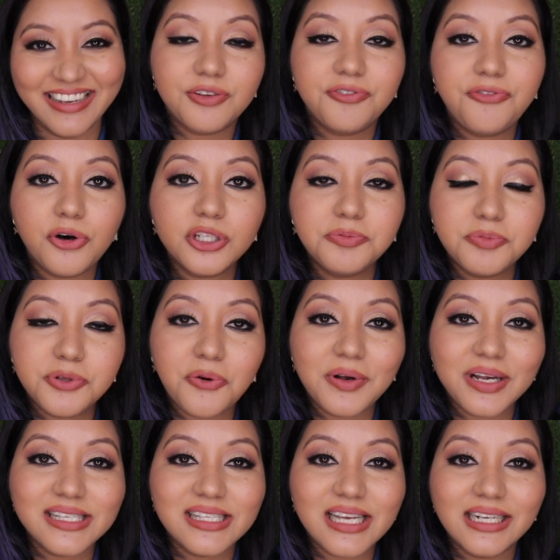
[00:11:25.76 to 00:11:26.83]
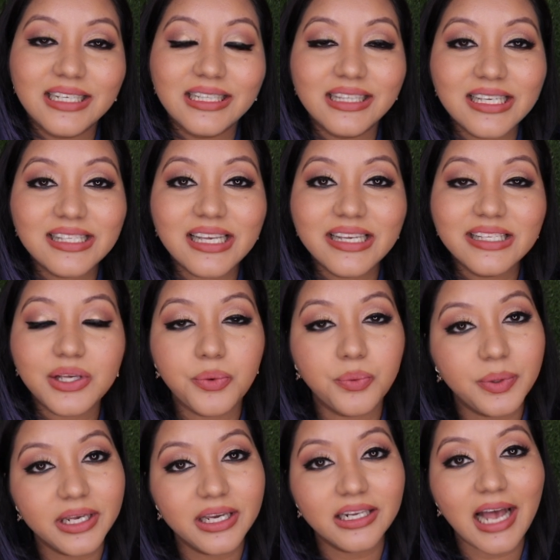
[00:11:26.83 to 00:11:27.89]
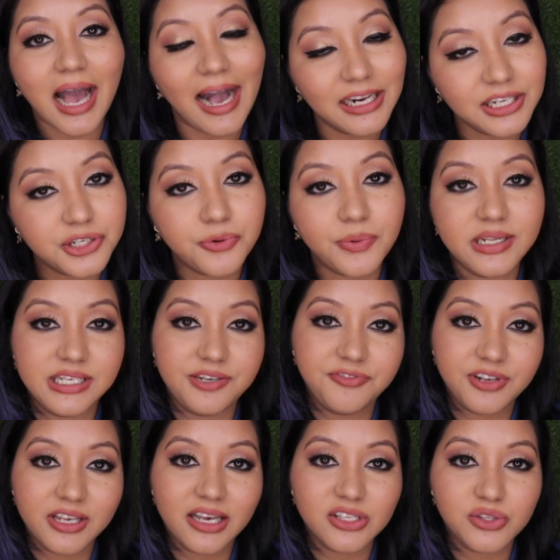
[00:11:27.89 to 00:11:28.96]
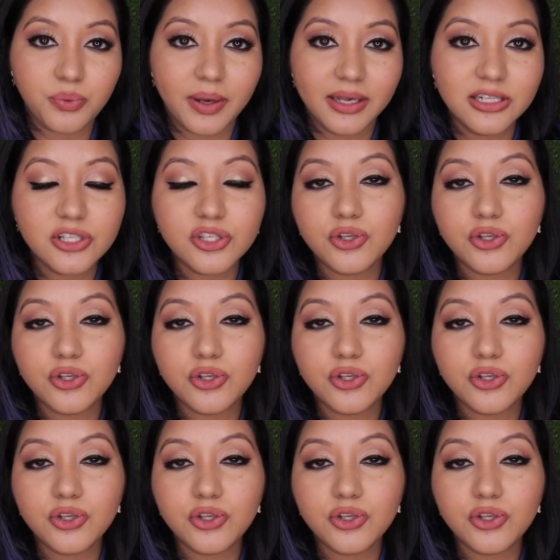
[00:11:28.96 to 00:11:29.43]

So the fourth pro is that this is vegan and cruelty free as well.